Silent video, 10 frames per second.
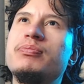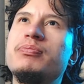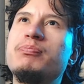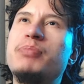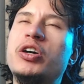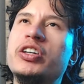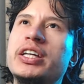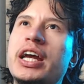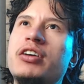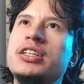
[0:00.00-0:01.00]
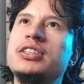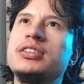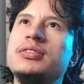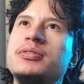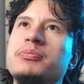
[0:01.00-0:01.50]
martin
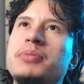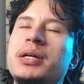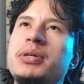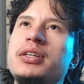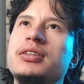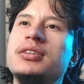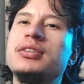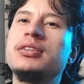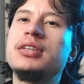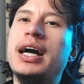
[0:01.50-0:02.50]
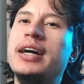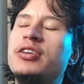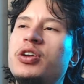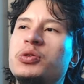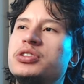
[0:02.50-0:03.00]
garrix maybe i
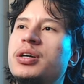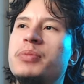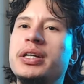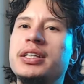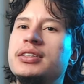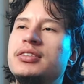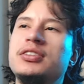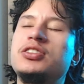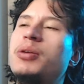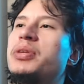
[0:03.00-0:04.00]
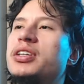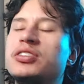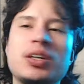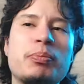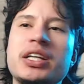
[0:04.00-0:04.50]
don't know somebody something,
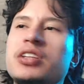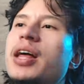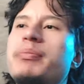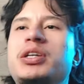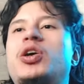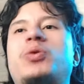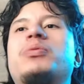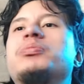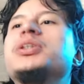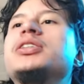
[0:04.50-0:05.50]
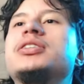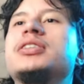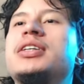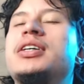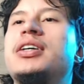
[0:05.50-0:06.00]
somebody, let me know, please.
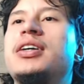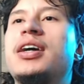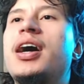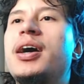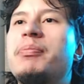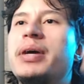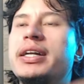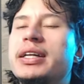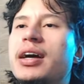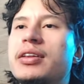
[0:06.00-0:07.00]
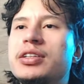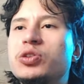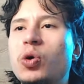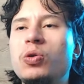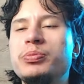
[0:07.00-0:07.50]
Um, but yeah, this
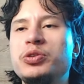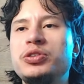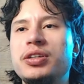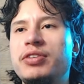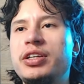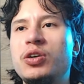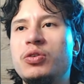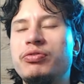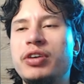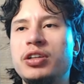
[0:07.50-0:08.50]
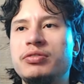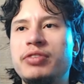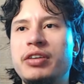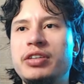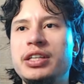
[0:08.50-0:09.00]
whole music video felt
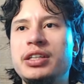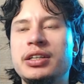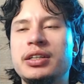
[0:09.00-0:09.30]
very